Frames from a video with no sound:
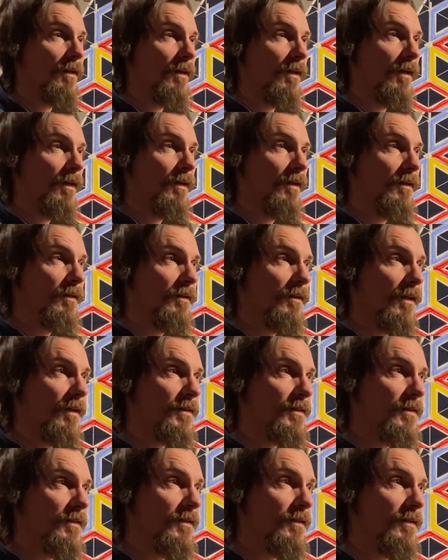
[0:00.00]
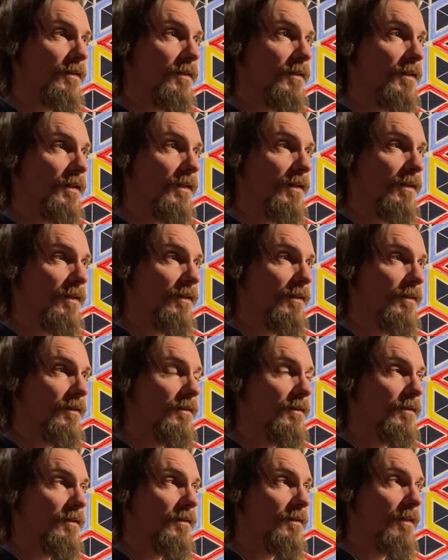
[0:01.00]
and it doesn't need
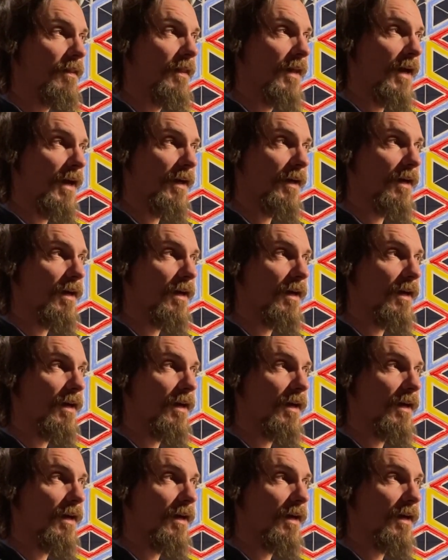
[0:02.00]
that